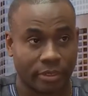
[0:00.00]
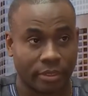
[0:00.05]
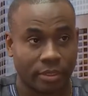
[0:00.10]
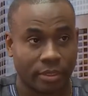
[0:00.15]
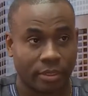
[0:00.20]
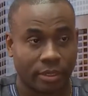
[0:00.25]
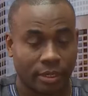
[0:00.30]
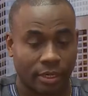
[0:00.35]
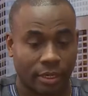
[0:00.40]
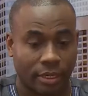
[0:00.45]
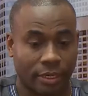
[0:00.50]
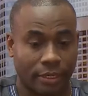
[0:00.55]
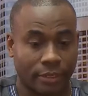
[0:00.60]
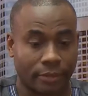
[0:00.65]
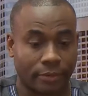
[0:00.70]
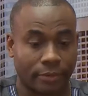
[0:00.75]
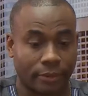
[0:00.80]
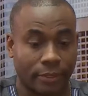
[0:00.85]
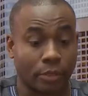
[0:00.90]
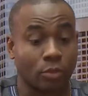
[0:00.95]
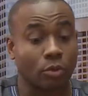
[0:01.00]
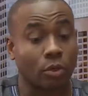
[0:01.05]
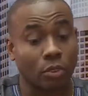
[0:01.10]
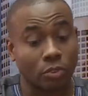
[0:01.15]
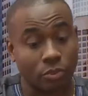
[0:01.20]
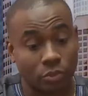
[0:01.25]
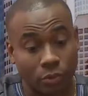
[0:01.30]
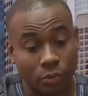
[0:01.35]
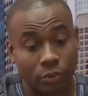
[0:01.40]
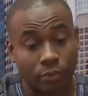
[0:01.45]
Okay. And, and
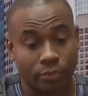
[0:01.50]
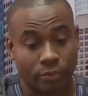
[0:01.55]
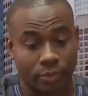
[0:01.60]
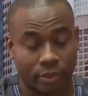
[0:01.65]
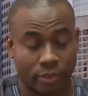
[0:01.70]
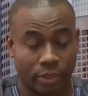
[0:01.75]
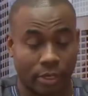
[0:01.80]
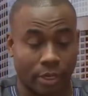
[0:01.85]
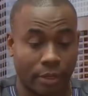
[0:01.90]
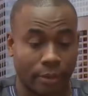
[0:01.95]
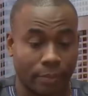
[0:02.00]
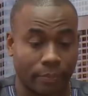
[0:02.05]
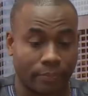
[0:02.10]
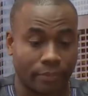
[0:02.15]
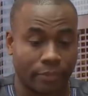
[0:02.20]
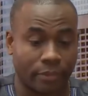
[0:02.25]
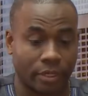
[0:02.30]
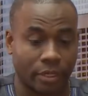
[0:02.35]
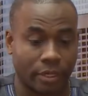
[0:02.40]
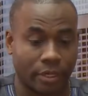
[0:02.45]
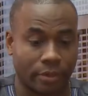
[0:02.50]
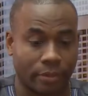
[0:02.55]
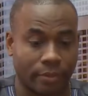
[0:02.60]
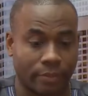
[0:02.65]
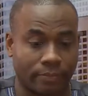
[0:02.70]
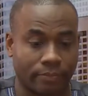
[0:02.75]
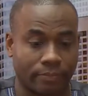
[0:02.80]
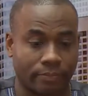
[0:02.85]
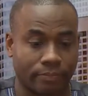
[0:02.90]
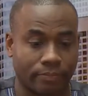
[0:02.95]
also um, the